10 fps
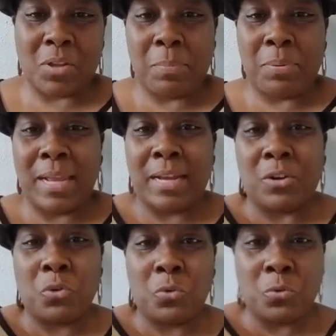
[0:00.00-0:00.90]
start
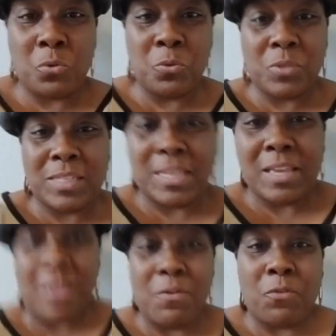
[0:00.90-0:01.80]
planning a cruise
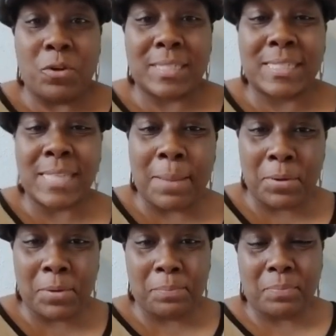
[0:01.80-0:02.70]
for the
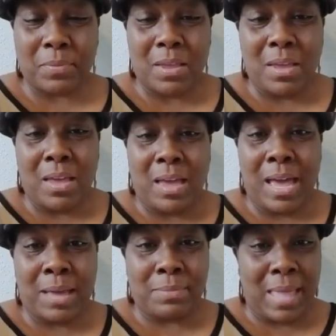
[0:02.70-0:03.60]
summer,
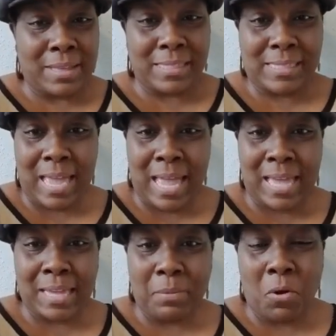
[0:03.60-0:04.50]
now's the
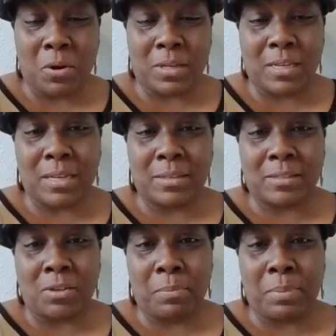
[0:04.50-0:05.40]
time, or
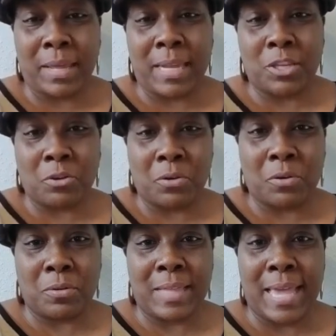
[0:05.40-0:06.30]
start planning
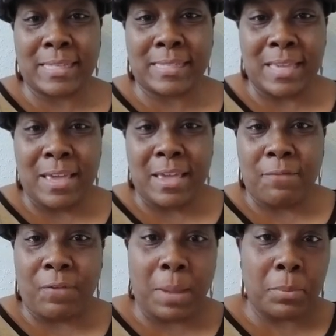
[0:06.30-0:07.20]
your next
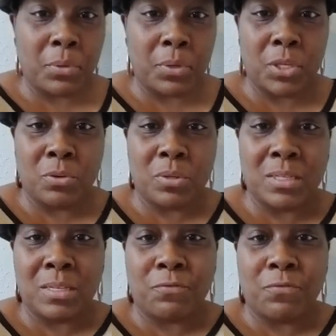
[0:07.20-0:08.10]
family
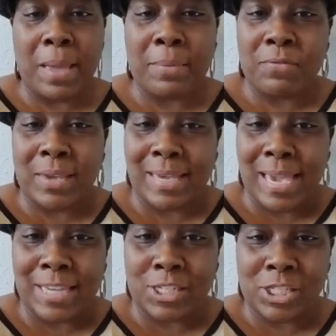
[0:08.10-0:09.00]
reunion, family
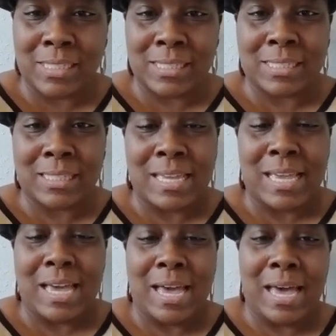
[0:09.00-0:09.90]
vacation,